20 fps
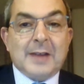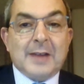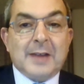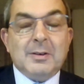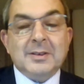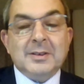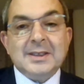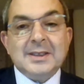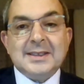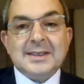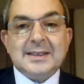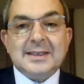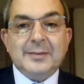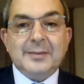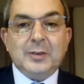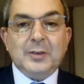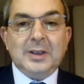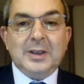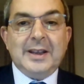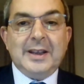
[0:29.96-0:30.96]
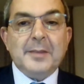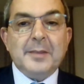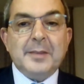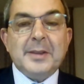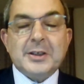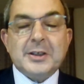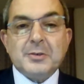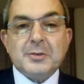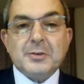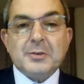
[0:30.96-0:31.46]
background is civil and
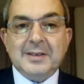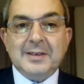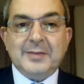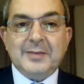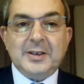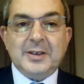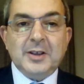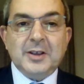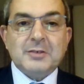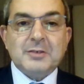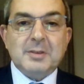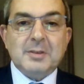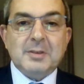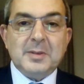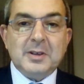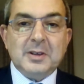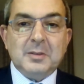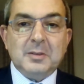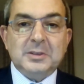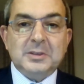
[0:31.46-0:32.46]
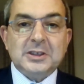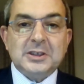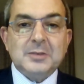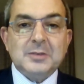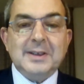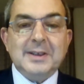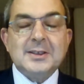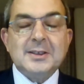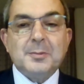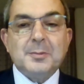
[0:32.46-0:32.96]
administrative and not criminal, which
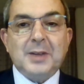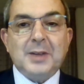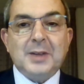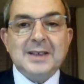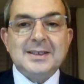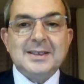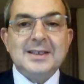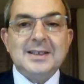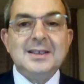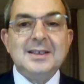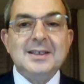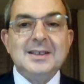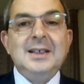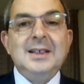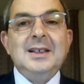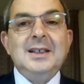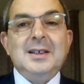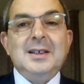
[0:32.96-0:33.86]
is quite surprising